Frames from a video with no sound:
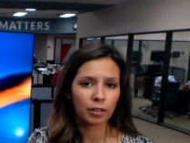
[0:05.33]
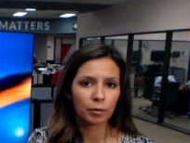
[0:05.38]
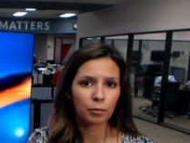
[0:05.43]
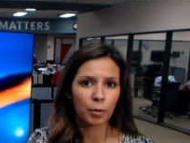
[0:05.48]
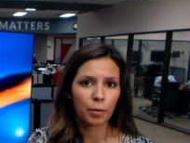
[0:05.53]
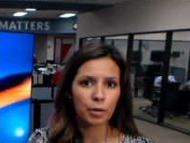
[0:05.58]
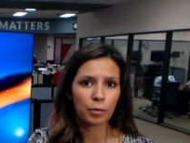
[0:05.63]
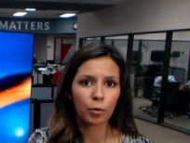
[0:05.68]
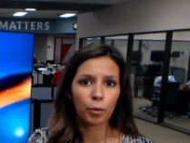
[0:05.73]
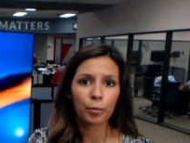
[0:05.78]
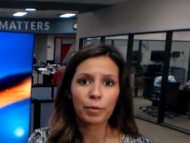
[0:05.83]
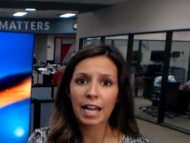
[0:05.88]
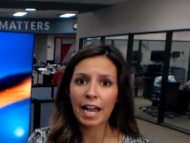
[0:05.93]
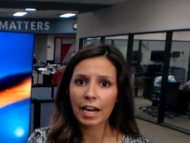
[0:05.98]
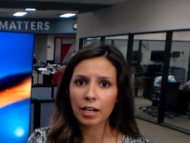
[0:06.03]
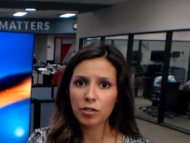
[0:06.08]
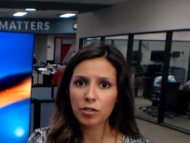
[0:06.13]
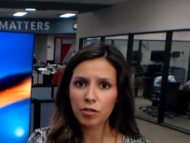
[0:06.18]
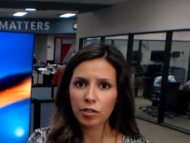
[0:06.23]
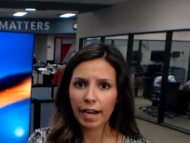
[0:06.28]
woman will be
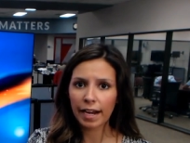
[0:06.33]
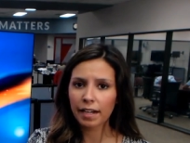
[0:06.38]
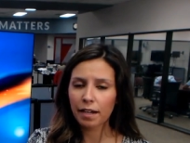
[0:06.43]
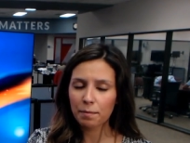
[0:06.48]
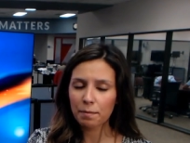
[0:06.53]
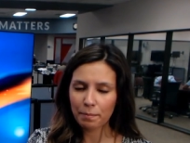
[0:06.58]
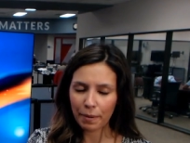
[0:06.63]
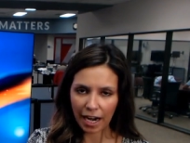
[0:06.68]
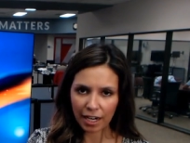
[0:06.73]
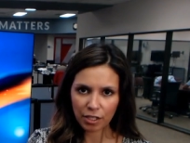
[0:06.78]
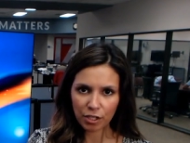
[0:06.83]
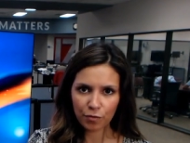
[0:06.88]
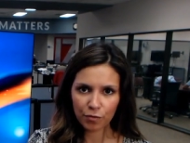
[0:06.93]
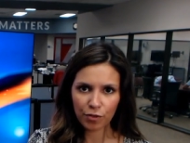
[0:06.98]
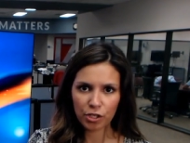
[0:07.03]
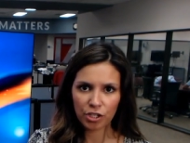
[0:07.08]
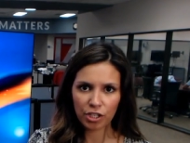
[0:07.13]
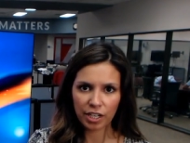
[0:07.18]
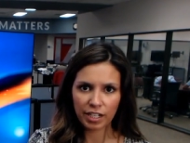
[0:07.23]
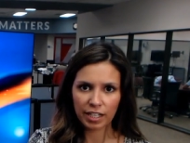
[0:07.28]
extradited back to
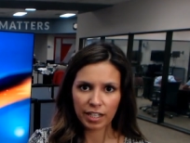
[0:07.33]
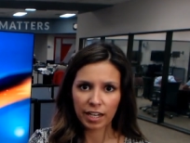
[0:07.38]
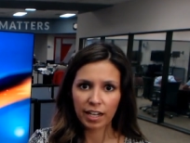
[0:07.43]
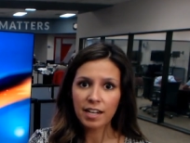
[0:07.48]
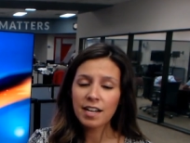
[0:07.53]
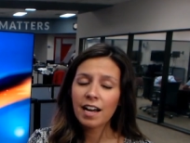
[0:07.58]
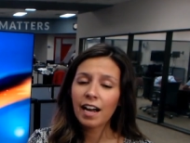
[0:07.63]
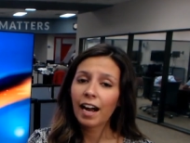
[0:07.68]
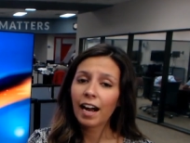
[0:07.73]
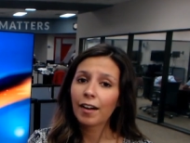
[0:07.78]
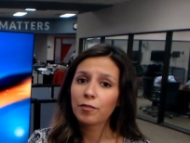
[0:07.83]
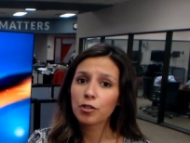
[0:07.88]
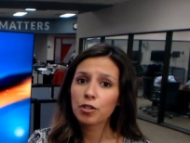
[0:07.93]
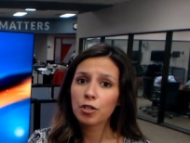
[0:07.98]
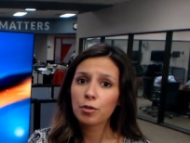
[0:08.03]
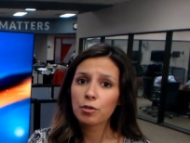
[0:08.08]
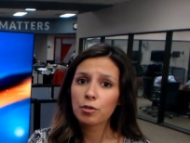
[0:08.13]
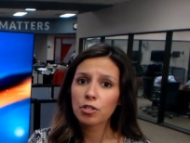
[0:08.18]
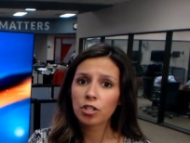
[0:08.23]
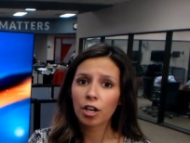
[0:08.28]
Virginia after she was
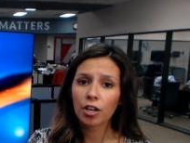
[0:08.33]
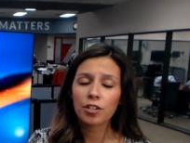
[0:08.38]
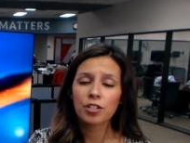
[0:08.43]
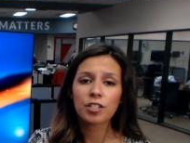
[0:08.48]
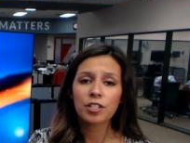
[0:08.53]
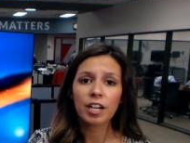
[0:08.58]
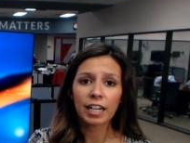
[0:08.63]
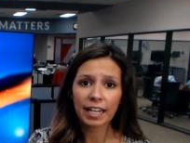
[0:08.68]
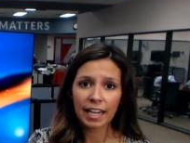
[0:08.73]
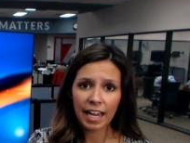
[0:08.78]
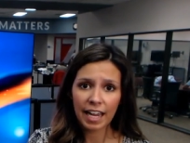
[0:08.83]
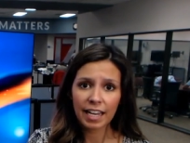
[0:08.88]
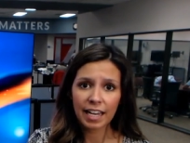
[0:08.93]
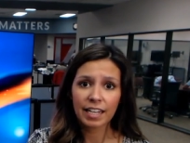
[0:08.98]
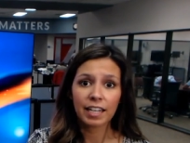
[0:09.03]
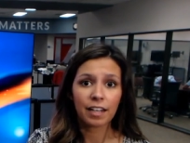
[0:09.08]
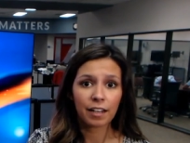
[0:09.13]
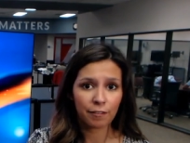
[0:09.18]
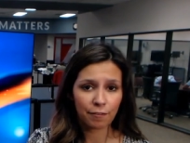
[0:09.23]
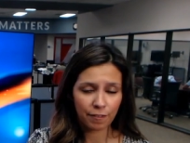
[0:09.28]
charged again in a
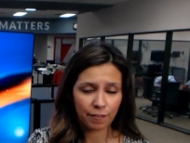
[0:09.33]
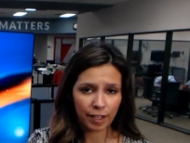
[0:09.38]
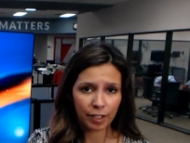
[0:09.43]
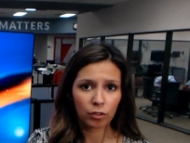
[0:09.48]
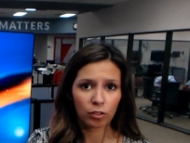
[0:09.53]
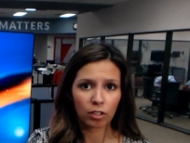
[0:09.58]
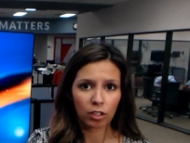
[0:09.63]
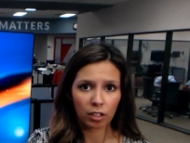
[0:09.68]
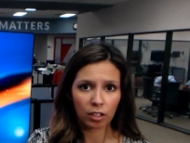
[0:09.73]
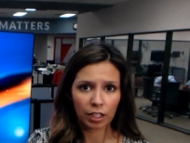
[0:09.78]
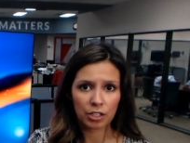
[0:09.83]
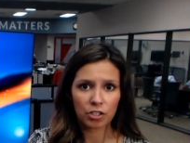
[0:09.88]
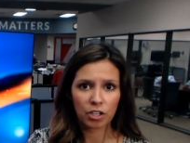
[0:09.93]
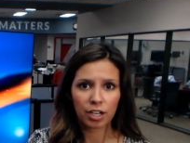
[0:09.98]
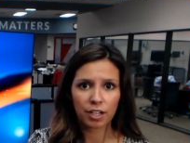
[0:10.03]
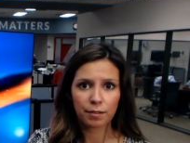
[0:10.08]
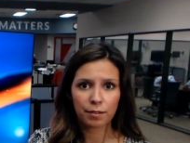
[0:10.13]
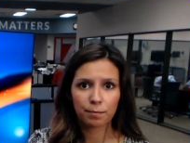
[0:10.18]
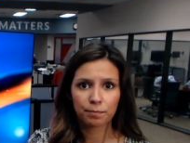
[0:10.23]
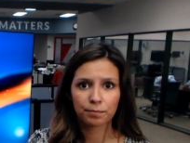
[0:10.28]
fatal collision.